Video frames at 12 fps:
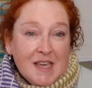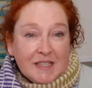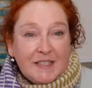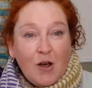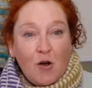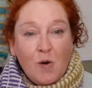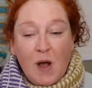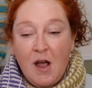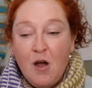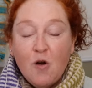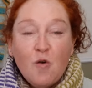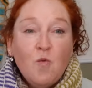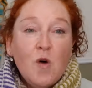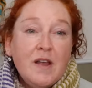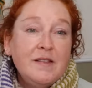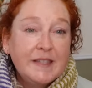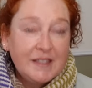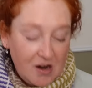So
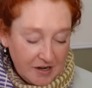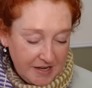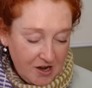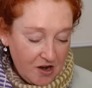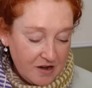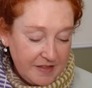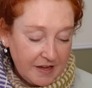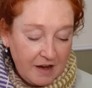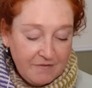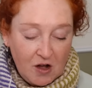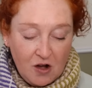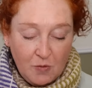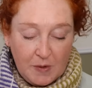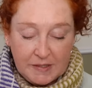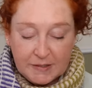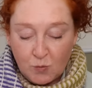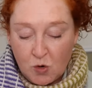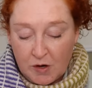one sock yarn that I've
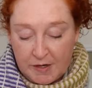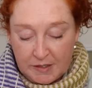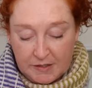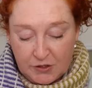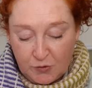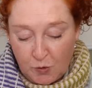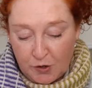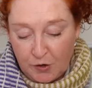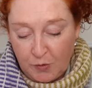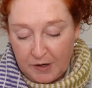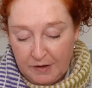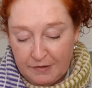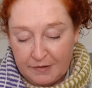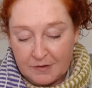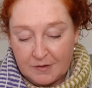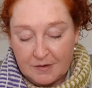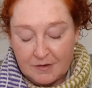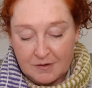always wanted to work with.
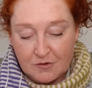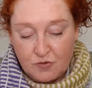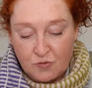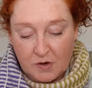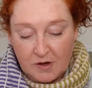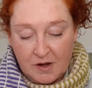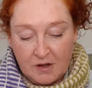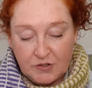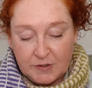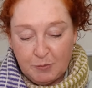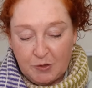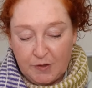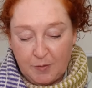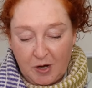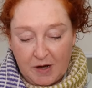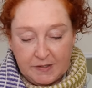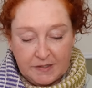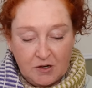Ooh, I'll just pull the
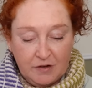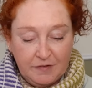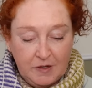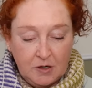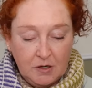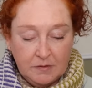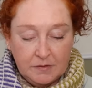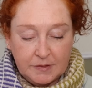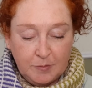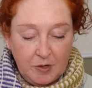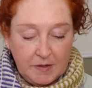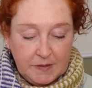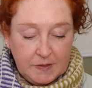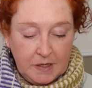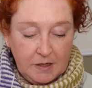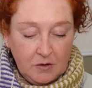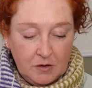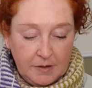price off here. There's a price
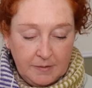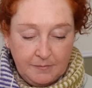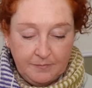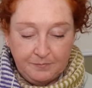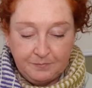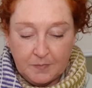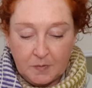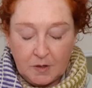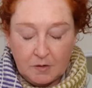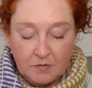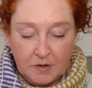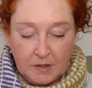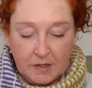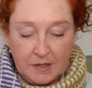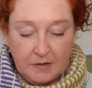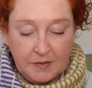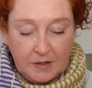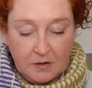tag on. I can
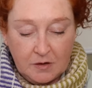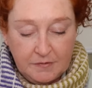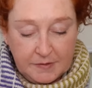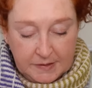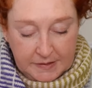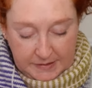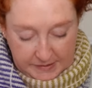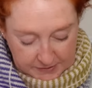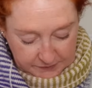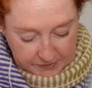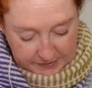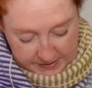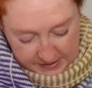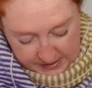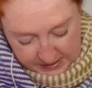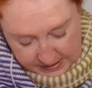get that off successfully.